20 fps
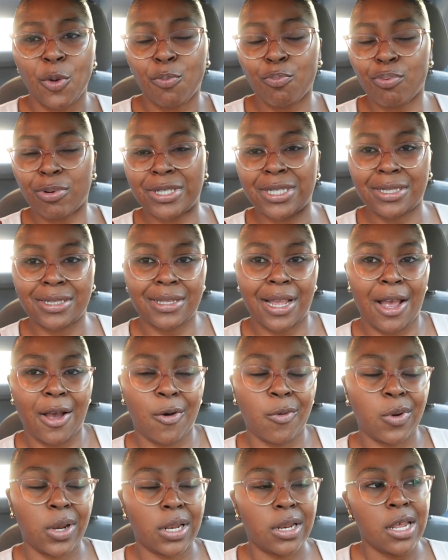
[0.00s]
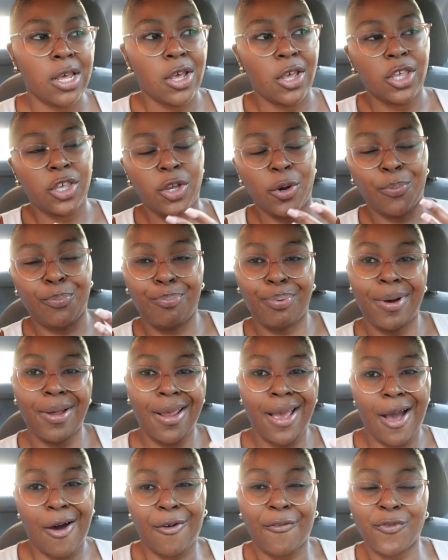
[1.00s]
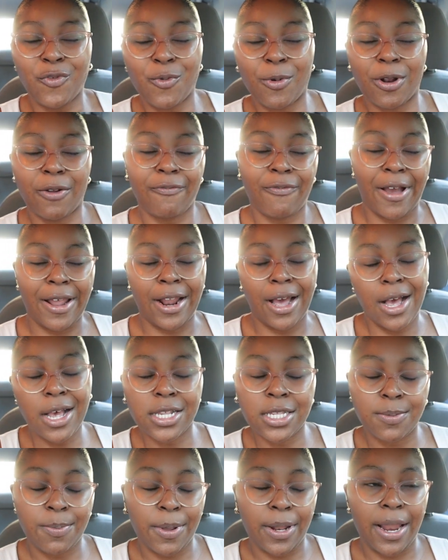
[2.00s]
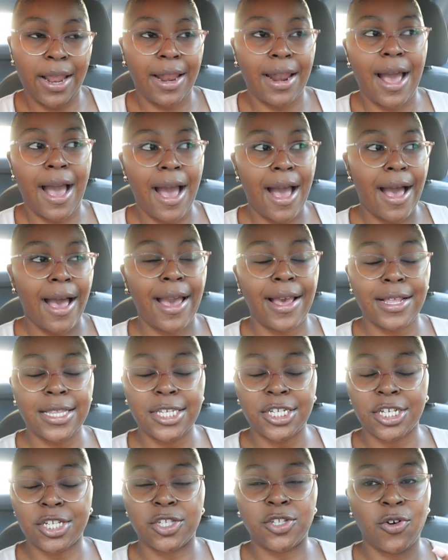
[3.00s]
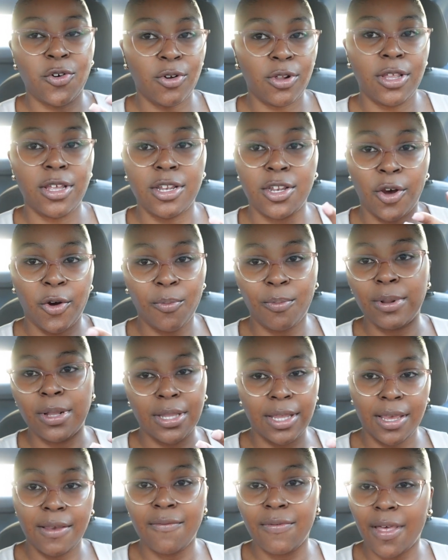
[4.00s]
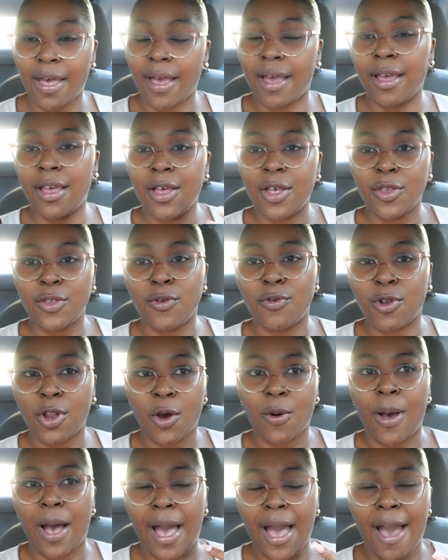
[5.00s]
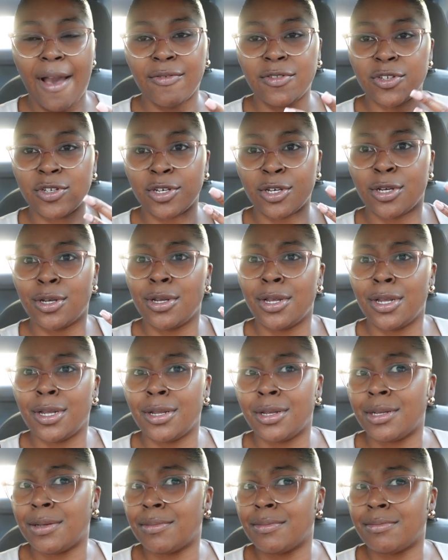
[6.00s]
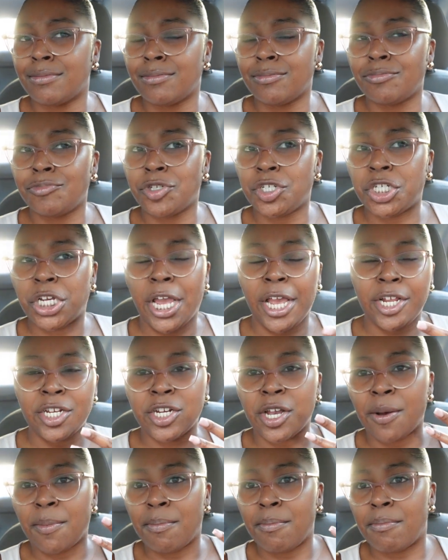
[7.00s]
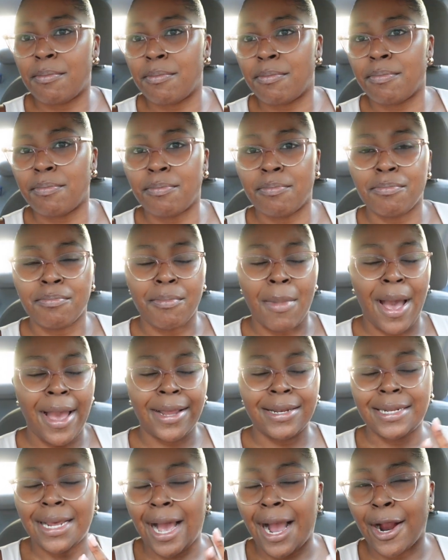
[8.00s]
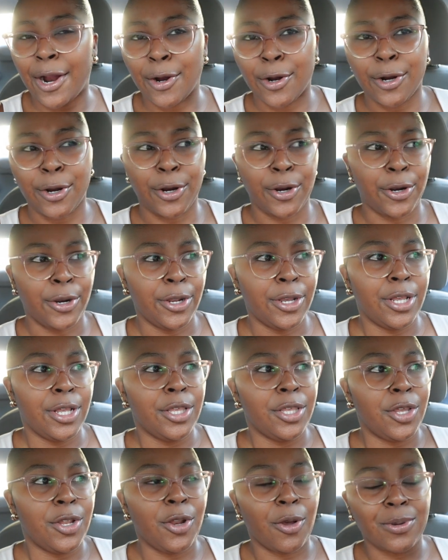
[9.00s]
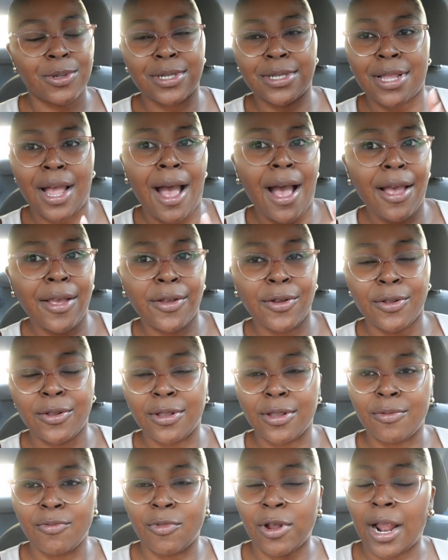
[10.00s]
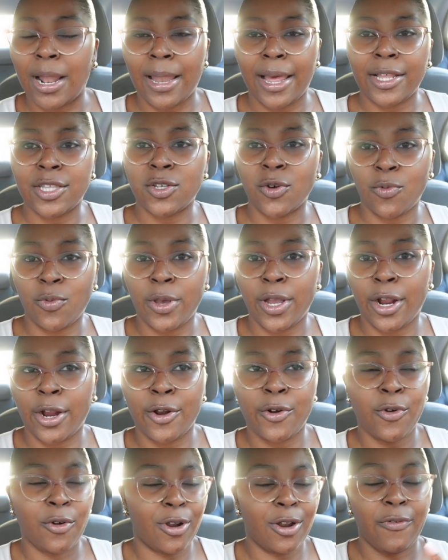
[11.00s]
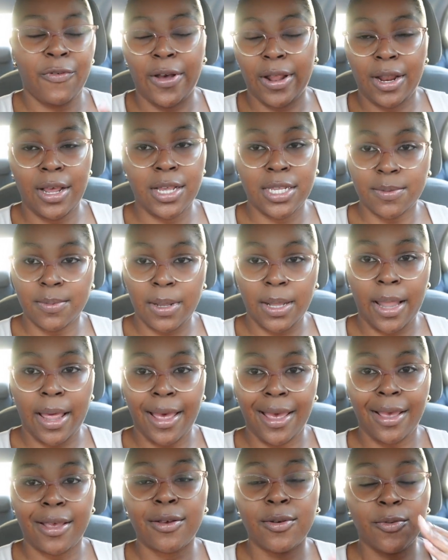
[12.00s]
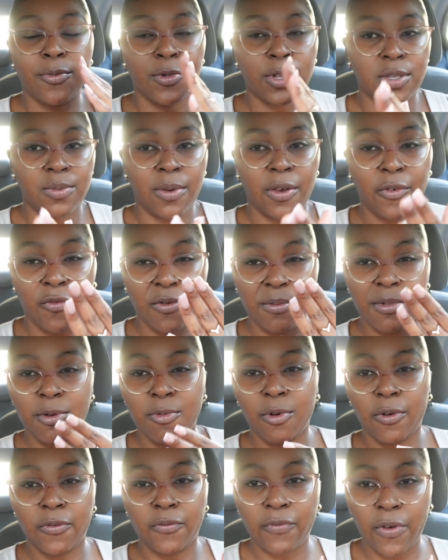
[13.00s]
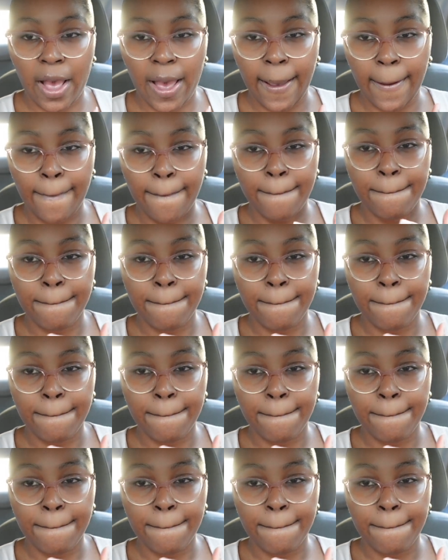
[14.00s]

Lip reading: breasts out and your butt out if you want to find a husband. And I just totally don't believe that. You know, I have to change up my entire, you know, style and what I like to wear in order to find a husband. Like, what's meant for me will find